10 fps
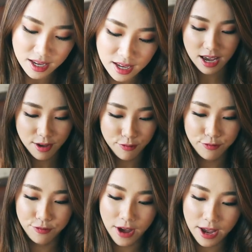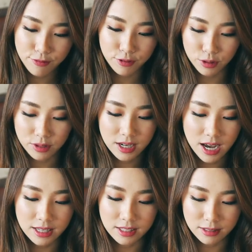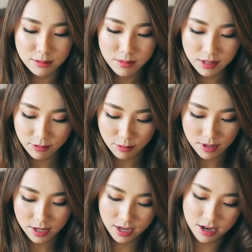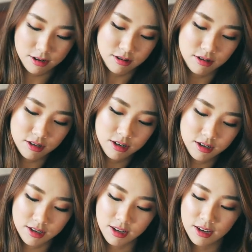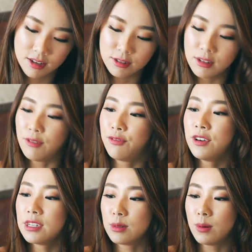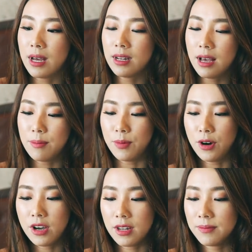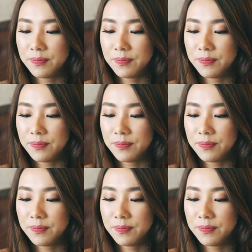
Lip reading: I have 5 clothing items from here. So the first one I bought,